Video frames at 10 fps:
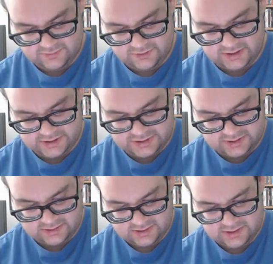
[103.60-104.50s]

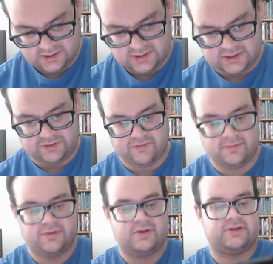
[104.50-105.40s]
Production.
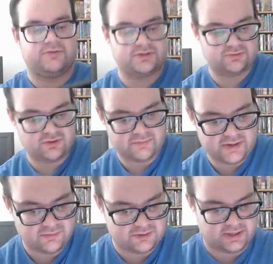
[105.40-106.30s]
Development, the original
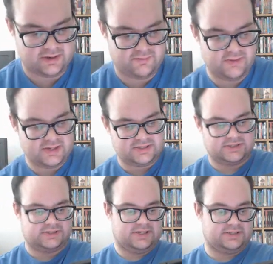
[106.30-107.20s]
Darkman was a modest
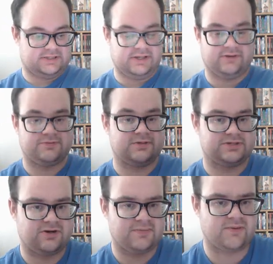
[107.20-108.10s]
success in theaters,
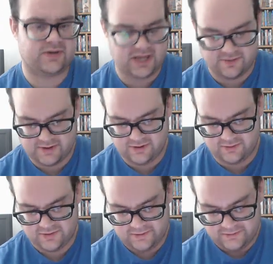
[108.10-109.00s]
because Darkman, when it came
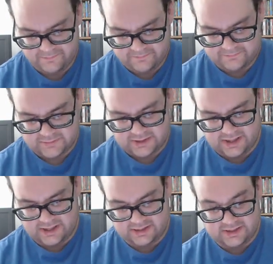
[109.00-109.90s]
out,
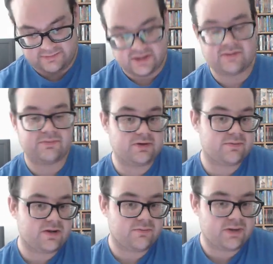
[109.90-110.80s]
it did make a good
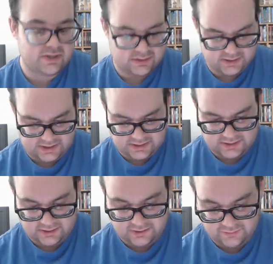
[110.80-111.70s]
amount of money, and it
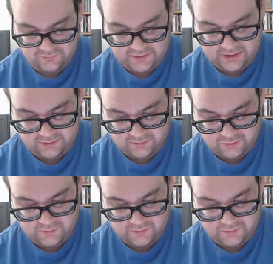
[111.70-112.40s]
did get on video.